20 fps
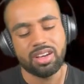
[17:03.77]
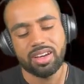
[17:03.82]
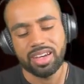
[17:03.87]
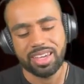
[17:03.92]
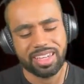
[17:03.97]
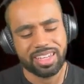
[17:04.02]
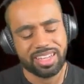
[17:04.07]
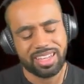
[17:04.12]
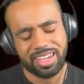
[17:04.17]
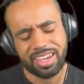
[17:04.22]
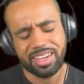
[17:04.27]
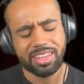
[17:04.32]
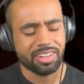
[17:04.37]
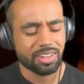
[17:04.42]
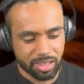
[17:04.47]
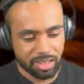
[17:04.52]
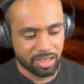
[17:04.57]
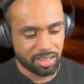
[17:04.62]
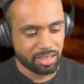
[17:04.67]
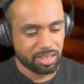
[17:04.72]
again.
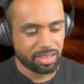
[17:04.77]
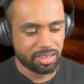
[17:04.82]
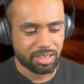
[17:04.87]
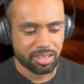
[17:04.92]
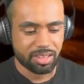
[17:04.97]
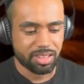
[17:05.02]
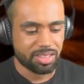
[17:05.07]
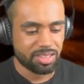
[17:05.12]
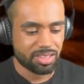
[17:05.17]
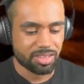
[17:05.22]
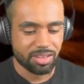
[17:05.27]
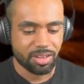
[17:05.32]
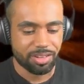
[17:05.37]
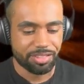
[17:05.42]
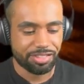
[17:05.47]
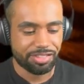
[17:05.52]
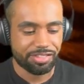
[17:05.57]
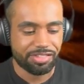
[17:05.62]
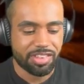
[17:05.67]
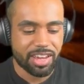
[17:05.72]
It's
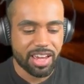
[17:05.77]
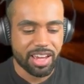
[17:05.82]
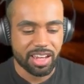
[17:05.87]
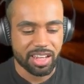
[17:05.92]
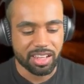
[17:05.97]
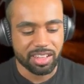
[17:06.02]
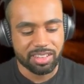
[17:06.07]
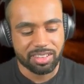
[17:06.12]
not fair.